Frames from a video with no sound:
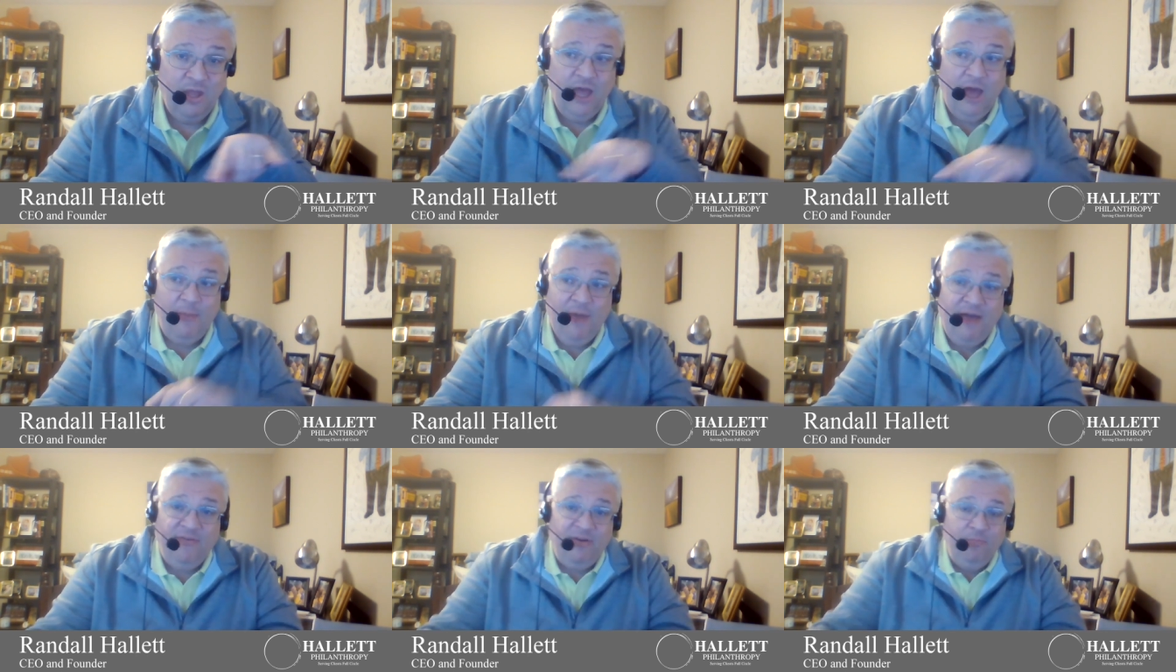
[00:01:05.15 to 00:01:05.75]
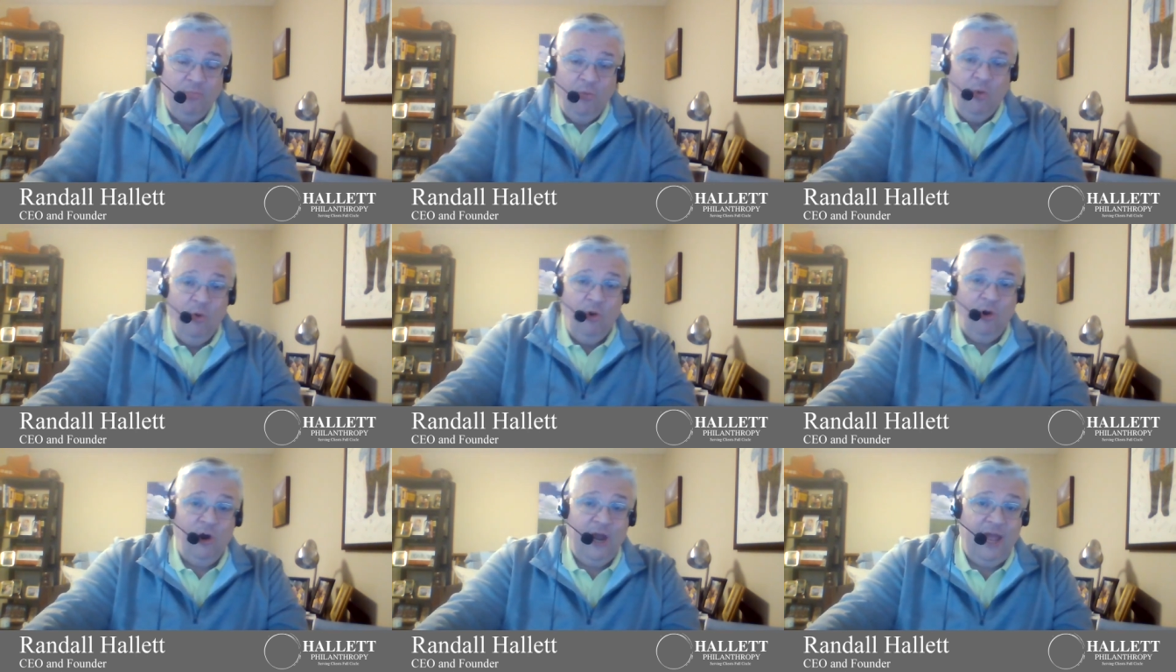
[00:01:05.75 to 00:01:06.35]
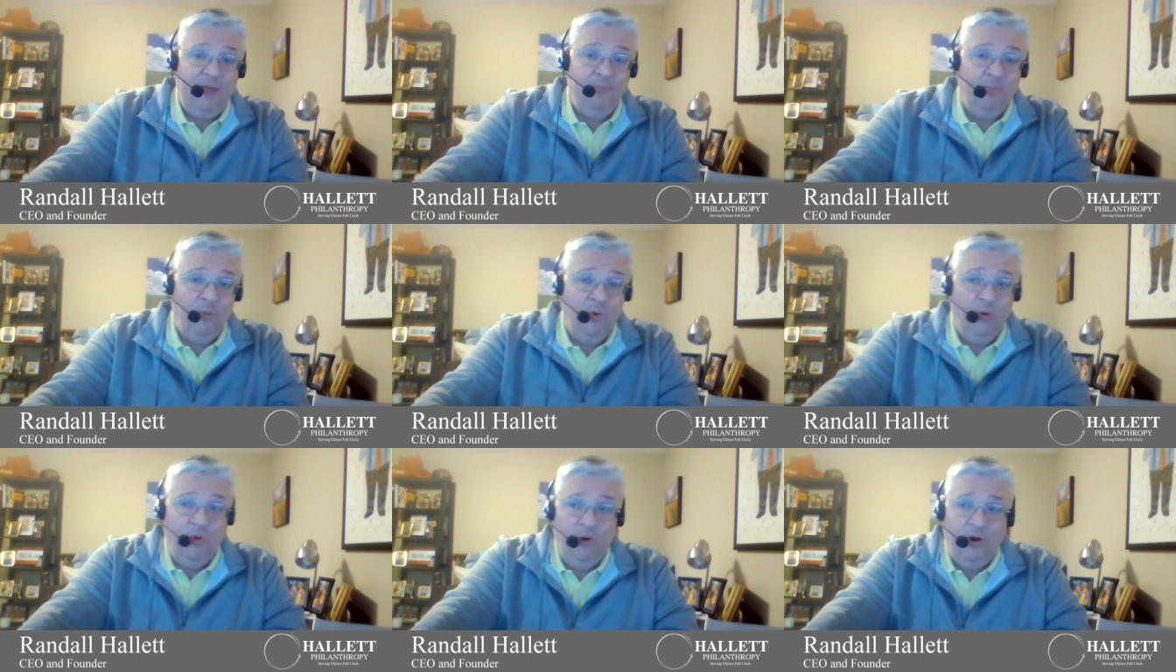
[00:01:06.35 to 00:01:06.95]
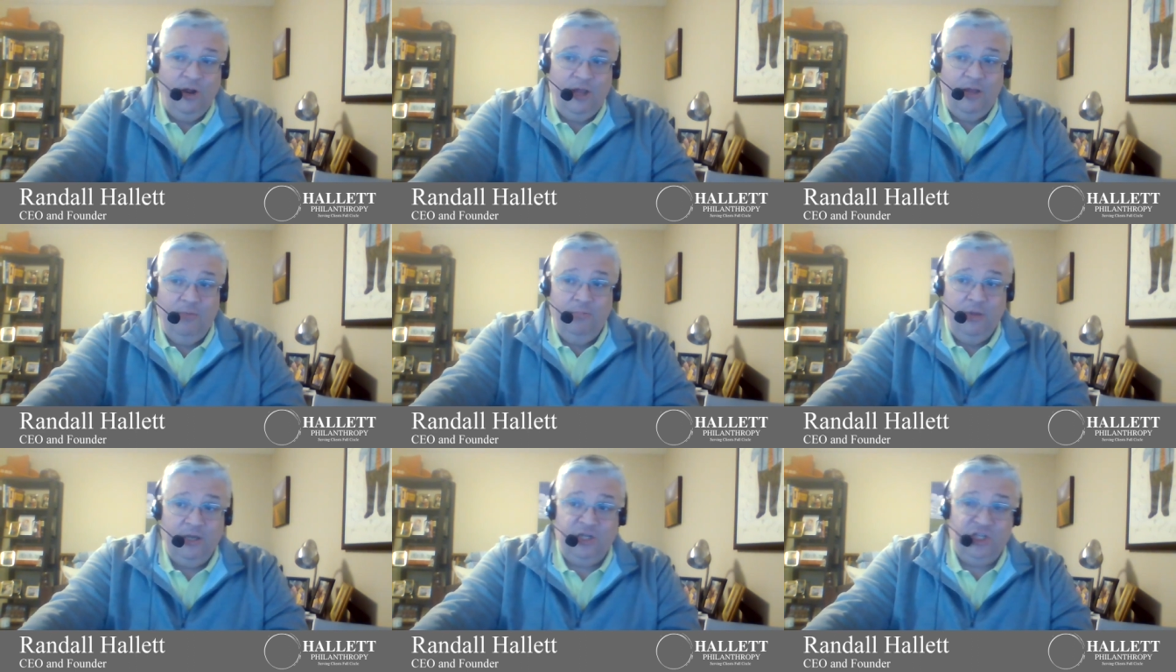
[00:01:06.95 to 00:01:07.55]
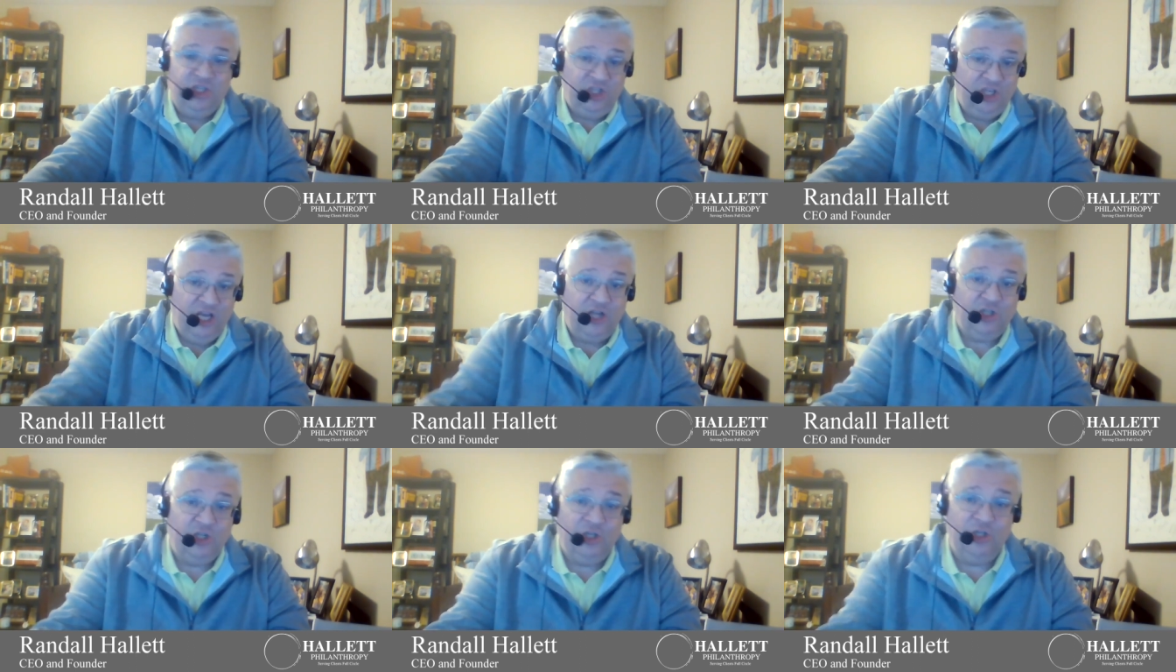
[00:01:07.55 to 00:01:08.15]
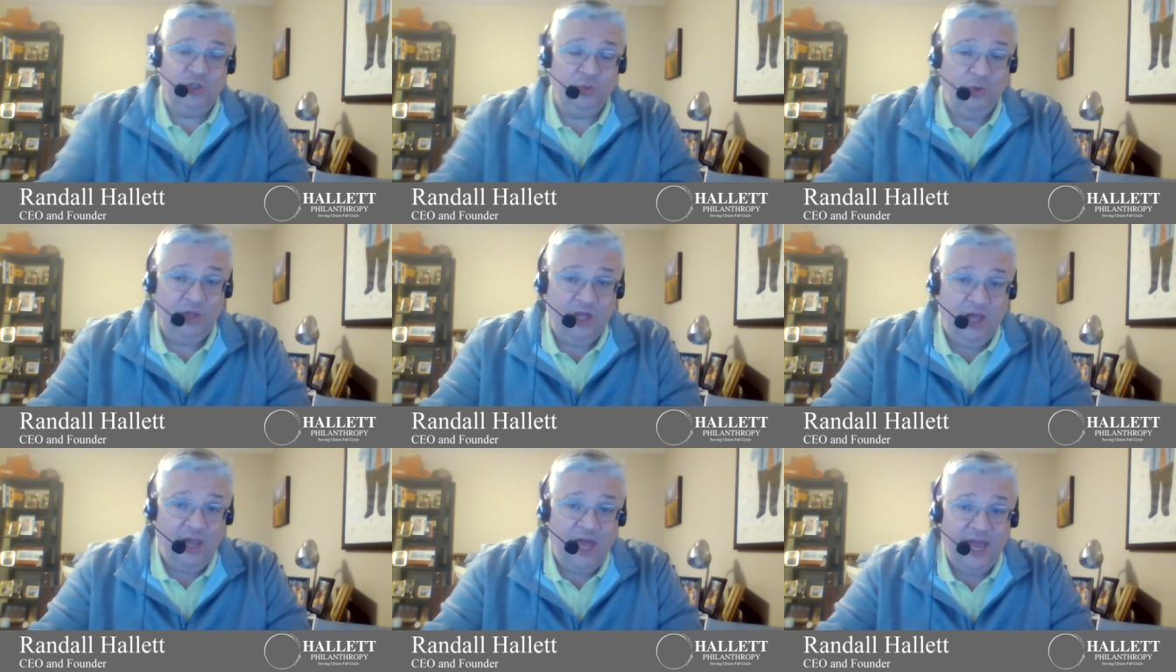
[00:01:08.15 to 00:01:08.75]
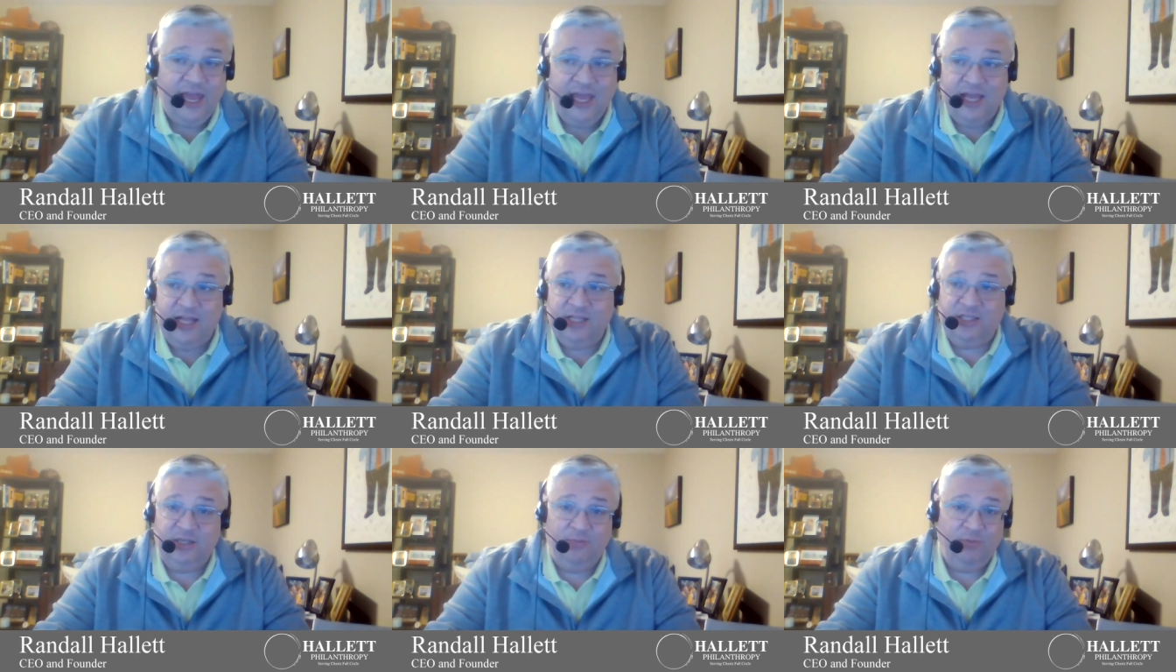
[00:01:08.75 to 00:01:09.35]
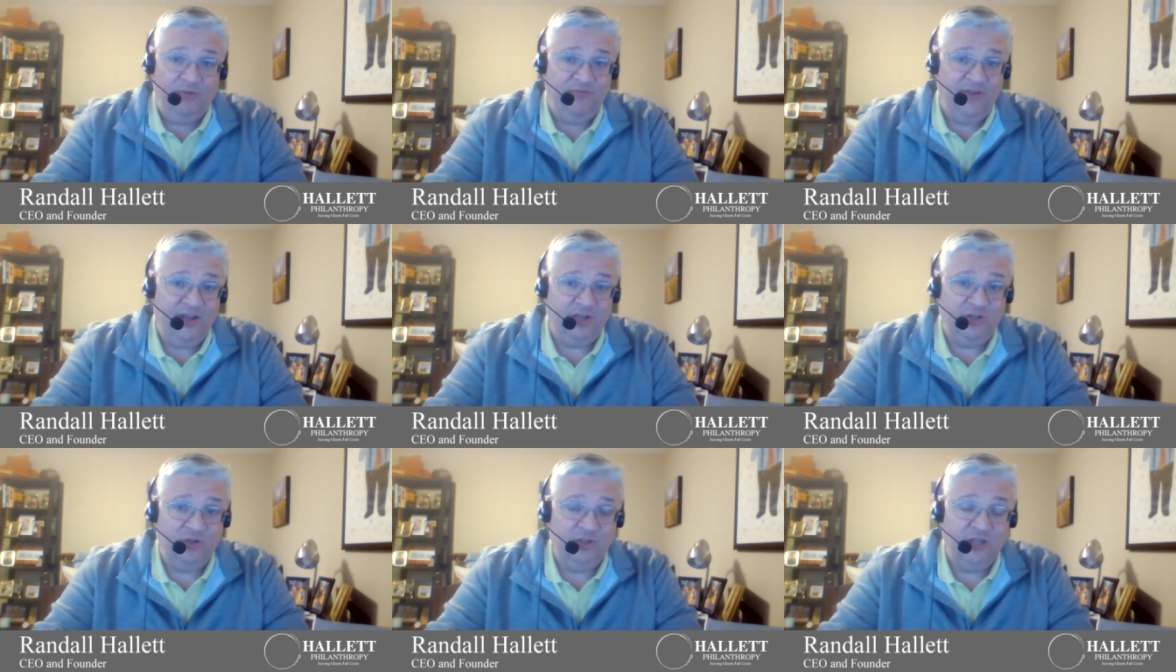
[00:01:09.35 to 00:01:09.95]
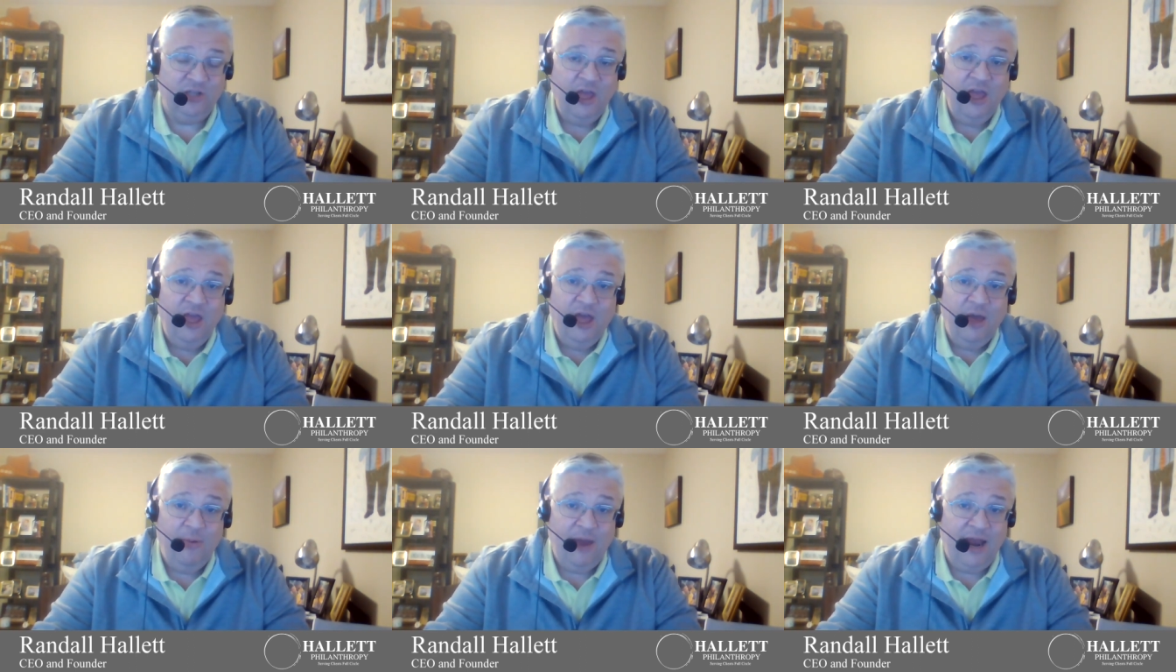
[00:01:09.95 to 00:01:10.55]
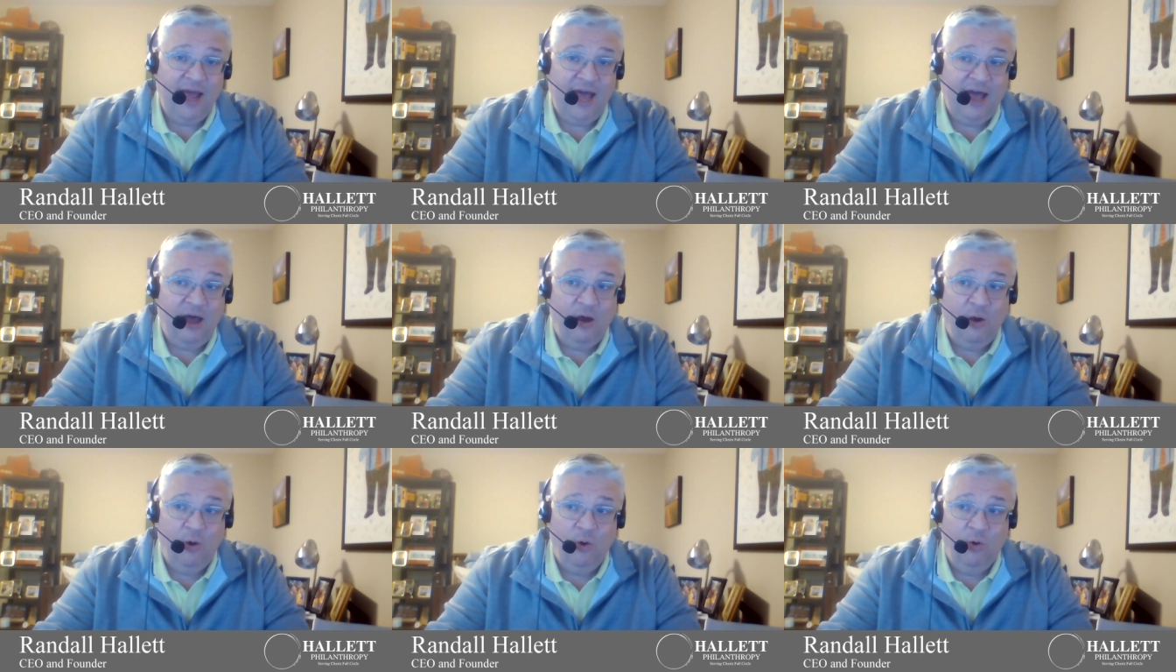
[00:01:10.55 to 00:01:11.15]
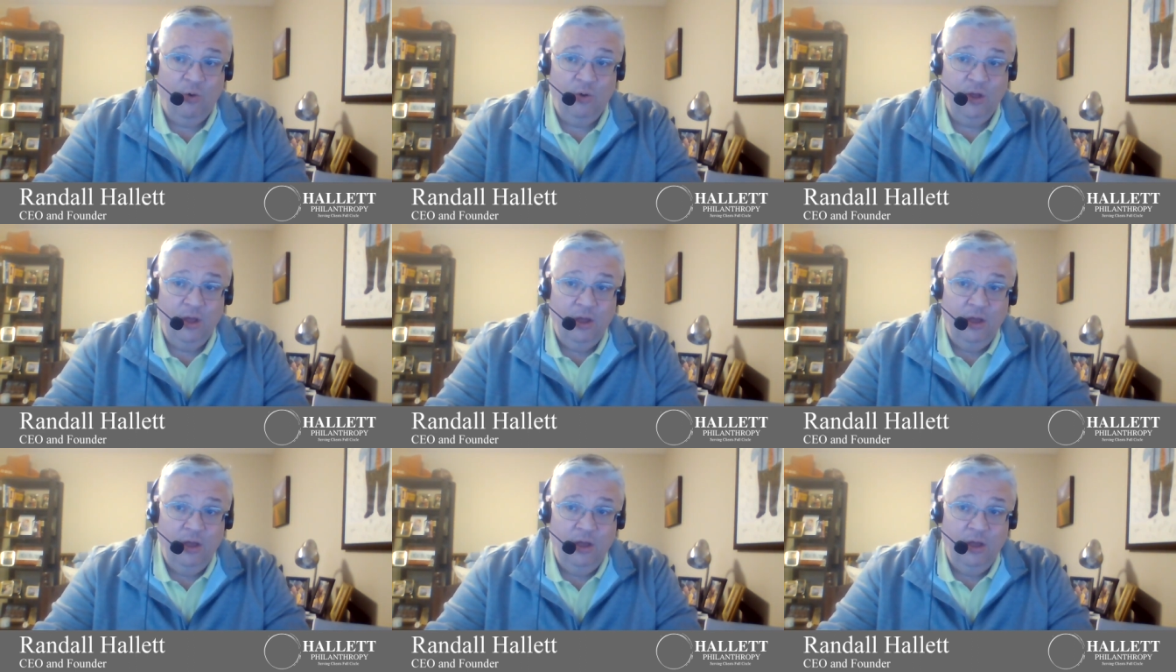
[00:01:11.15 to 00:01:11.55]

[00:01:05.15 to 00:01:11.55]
I'm having more and more discussions with clients and professionals about how